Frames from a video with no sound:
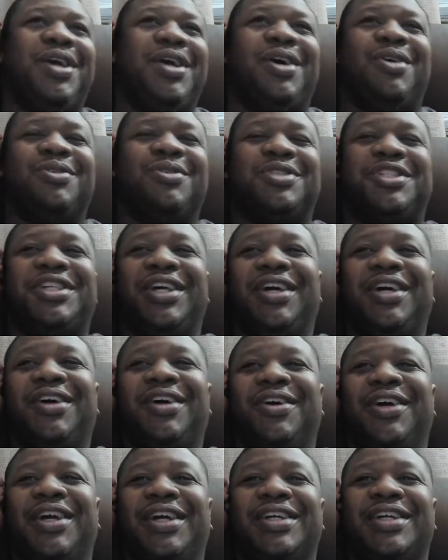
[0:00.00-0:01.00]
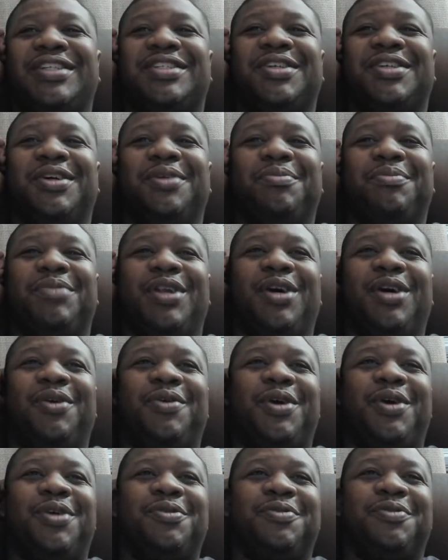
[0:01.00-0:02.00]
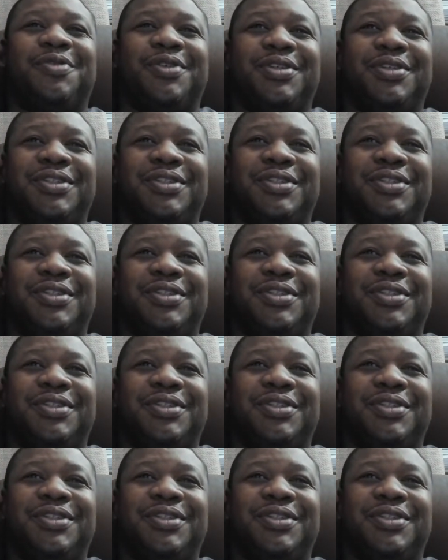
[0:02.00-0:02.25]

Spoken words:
gonna chill here till it blow over.